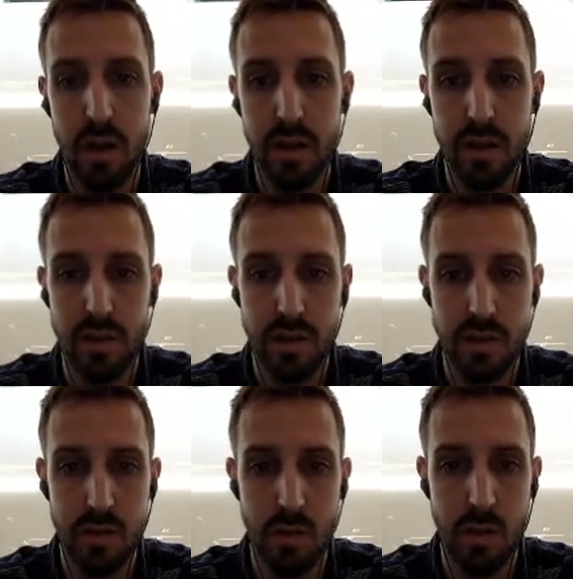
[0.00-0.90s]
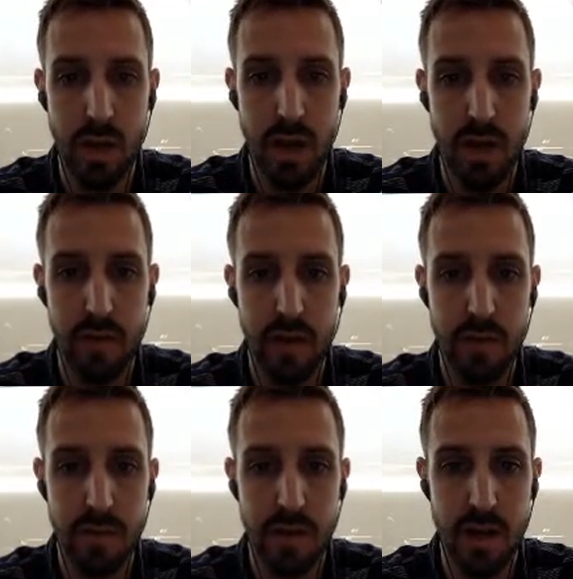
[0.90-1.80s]
These are just what we have that
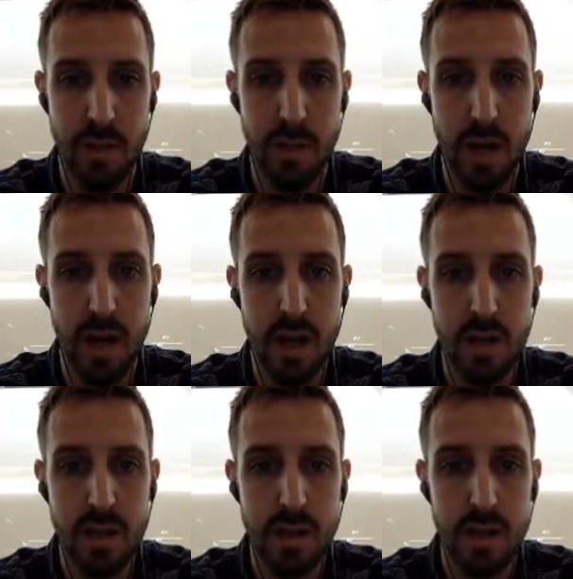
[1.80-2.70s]
comes out of the box.